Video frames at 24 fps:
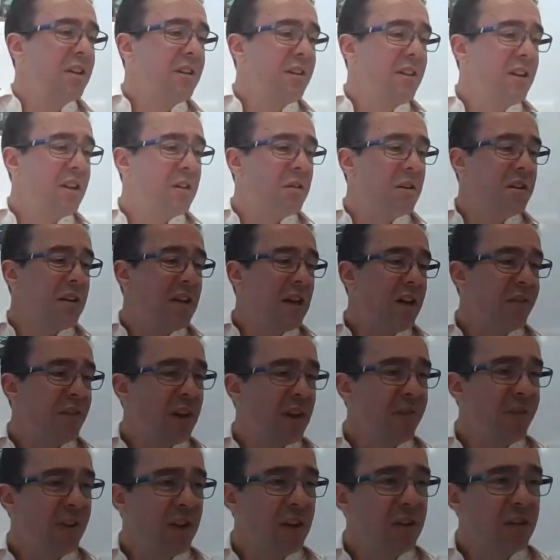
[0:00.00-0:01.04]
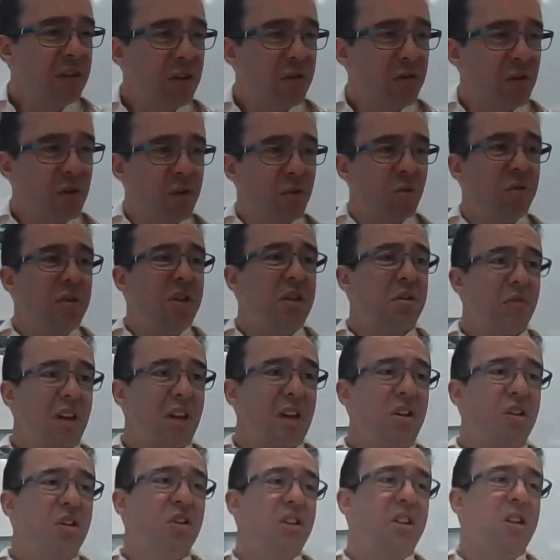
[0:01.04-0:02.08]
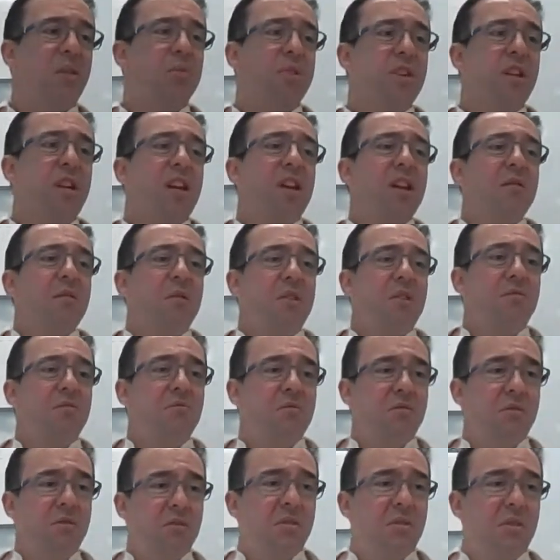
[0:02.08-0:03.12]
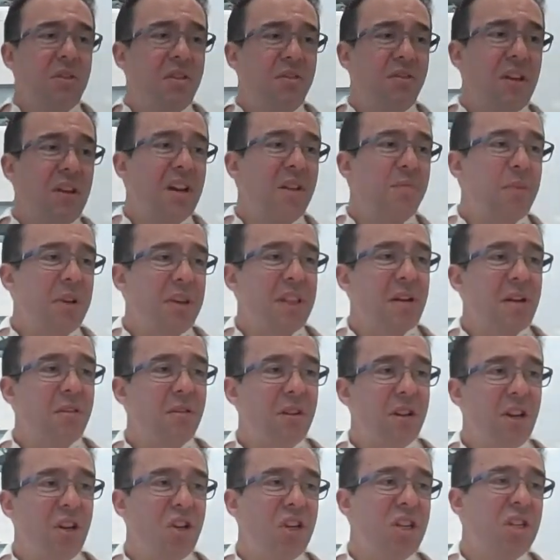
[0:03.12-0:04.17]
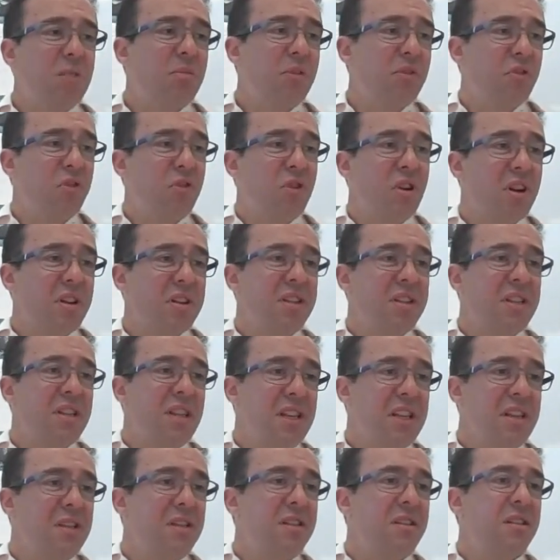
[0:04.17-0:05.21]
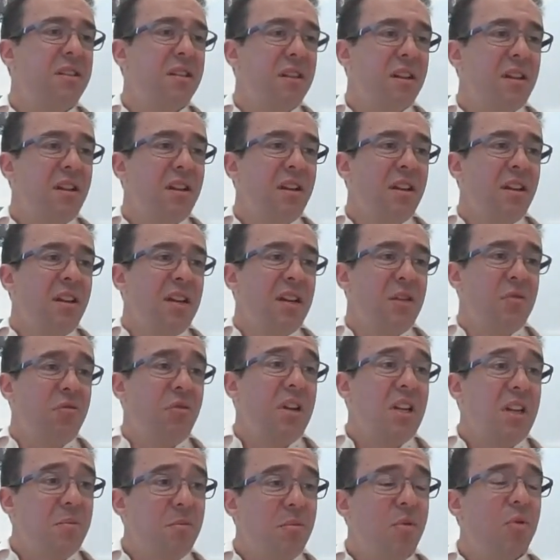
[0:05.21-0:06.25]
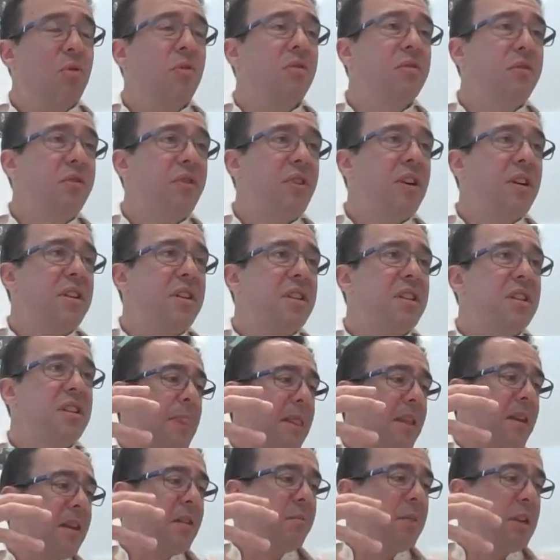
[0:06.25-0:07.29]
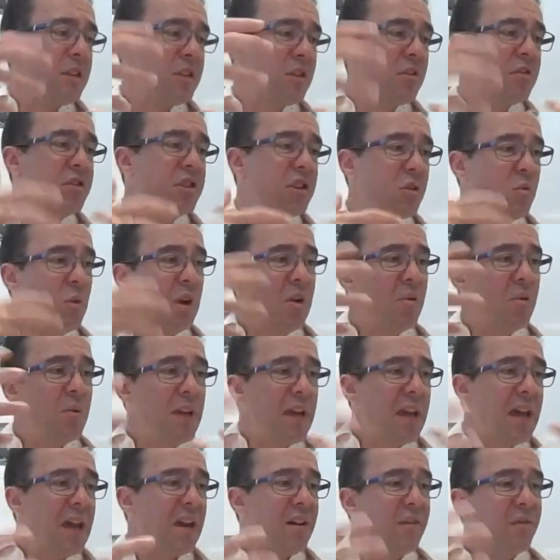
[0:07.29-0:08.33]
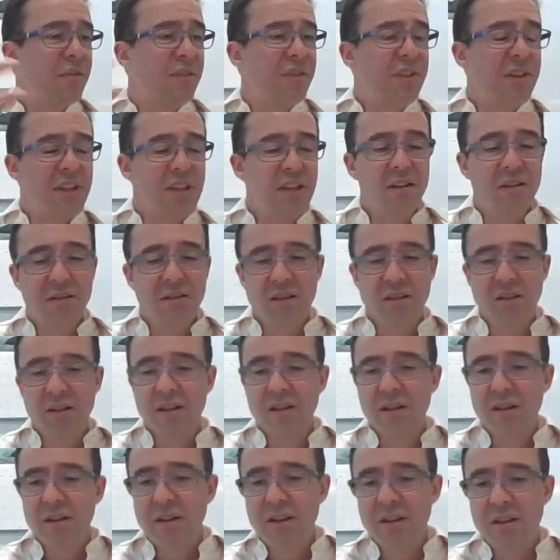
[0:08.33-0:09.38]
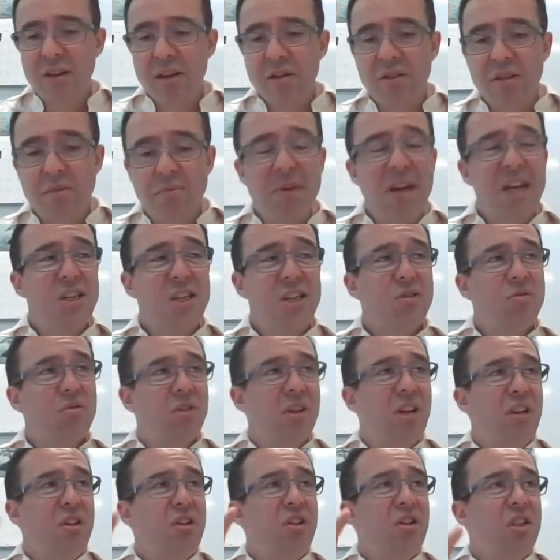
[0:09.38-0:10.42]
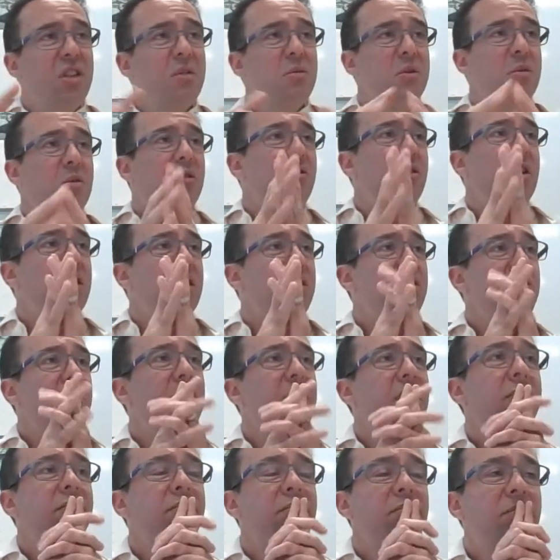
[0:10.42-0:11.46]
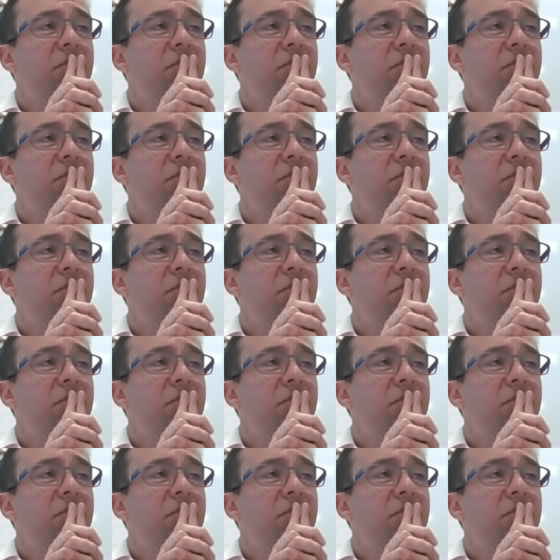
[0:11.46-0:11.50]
You know, yeah. If I, if I look across all these relationships, developing that relationship of trust is is really important for us. But it's also where we have the you know the best relationships with treasurers.